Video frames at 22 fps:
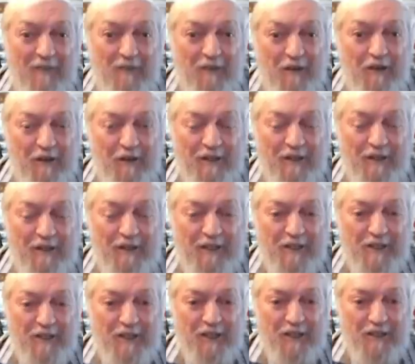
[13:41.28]
to throw in a
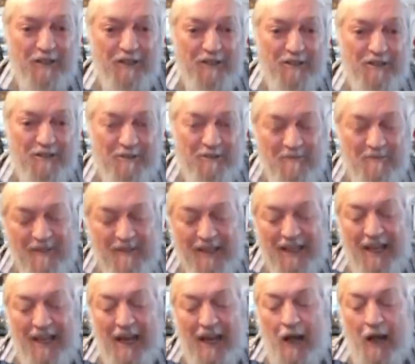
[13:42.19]
joke, don't you?
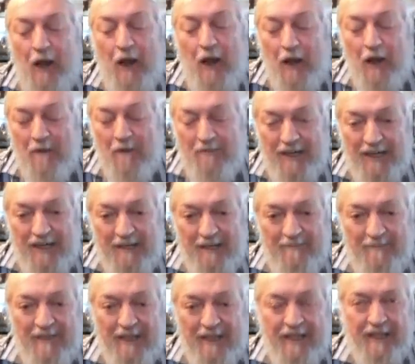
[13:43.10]
No.
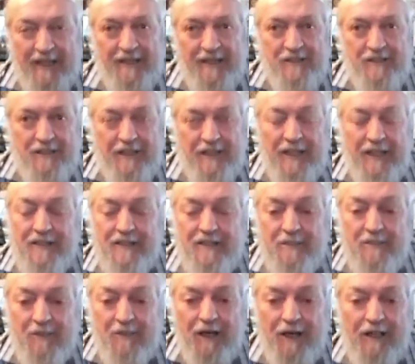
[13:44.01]
To get
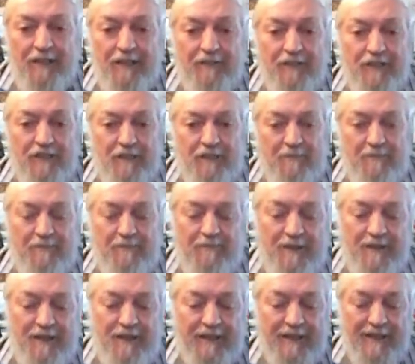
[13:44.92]
command of a ship
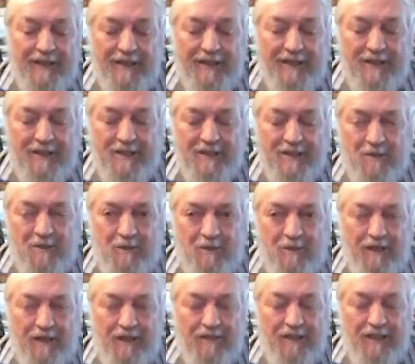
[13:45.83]
is
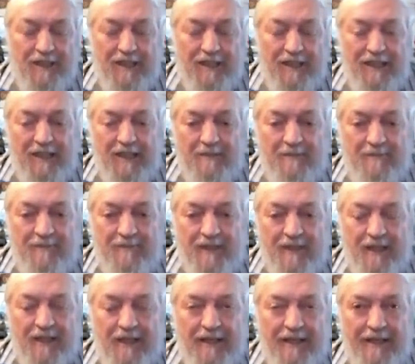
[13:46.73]
one of the
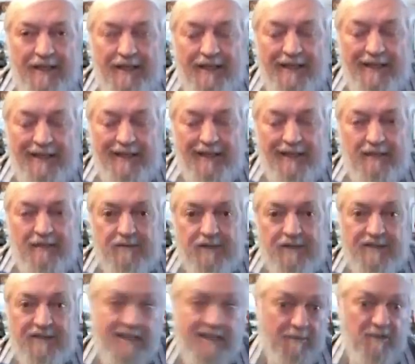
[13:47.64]

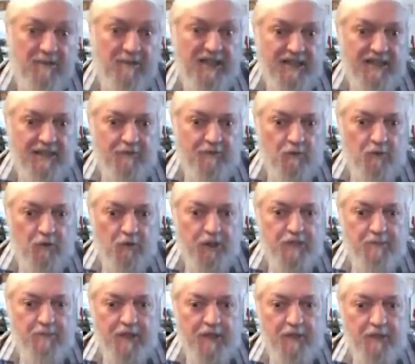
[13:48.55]
submarines, even
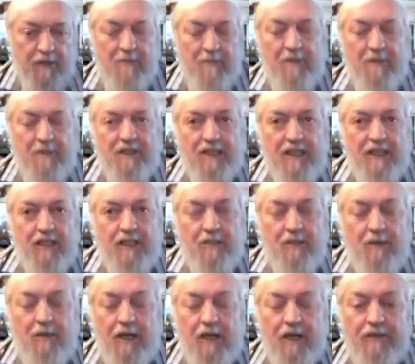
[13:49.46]
worse, by the way, but to get
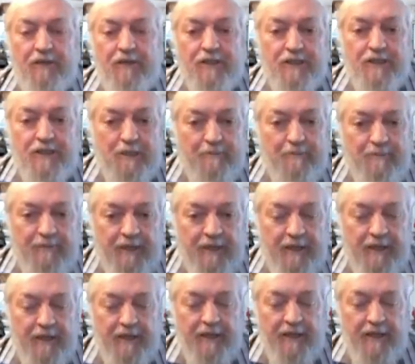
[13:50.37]
command of a ship
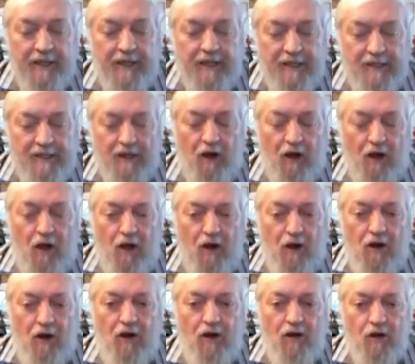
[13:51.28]
is a
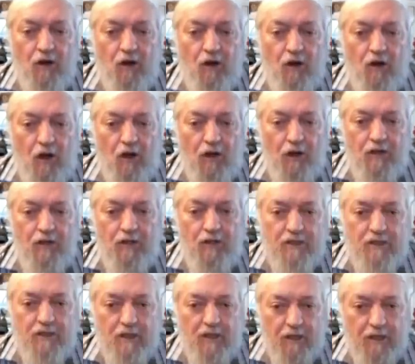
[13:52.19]
long, long
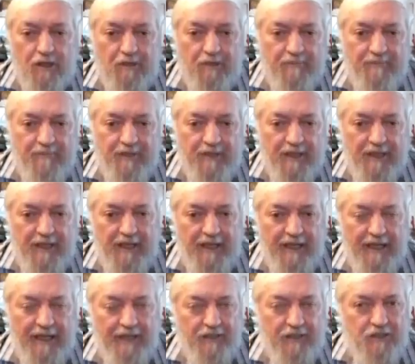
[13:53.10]
slog.
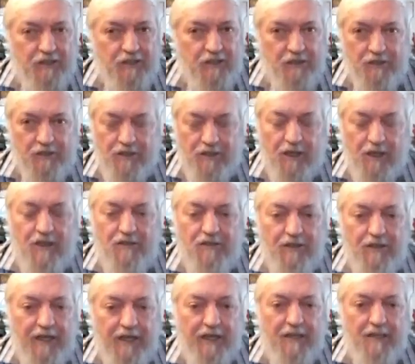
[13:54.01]
And you start
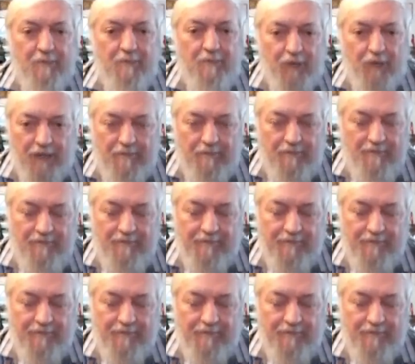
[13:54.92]
right at the bottom,